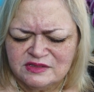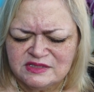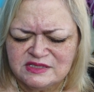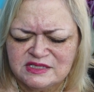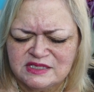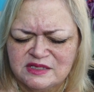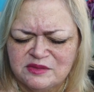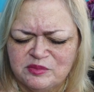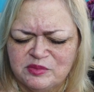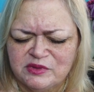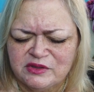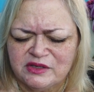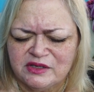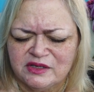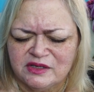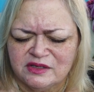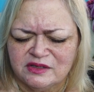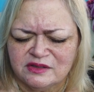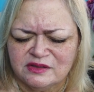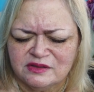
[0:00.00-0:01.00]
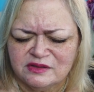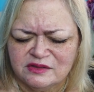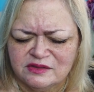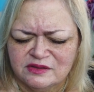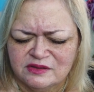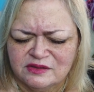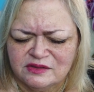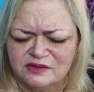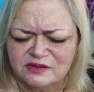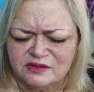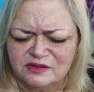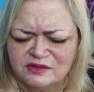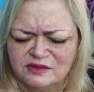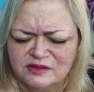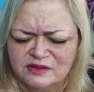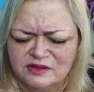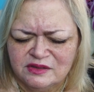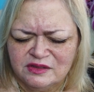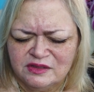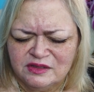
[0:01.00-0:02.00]
deeply
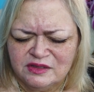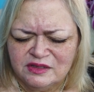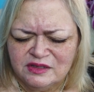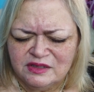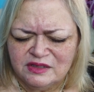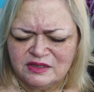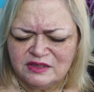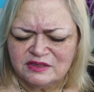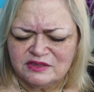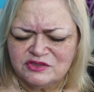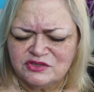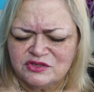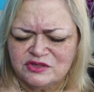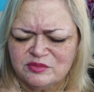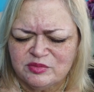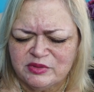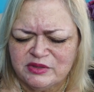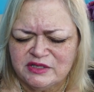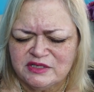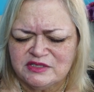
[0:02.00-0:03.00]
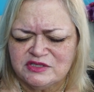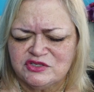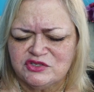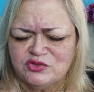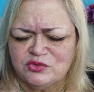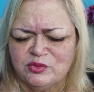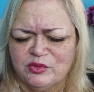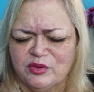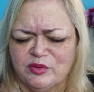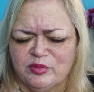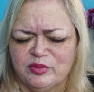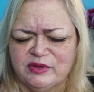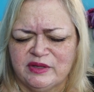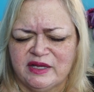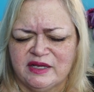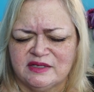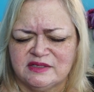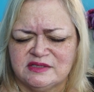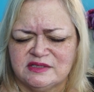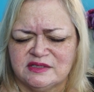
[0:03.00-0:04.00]
into the place you were
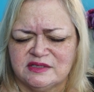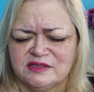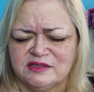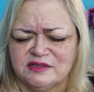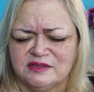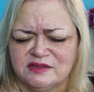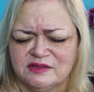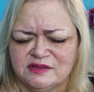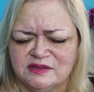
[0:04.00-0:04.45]
planted.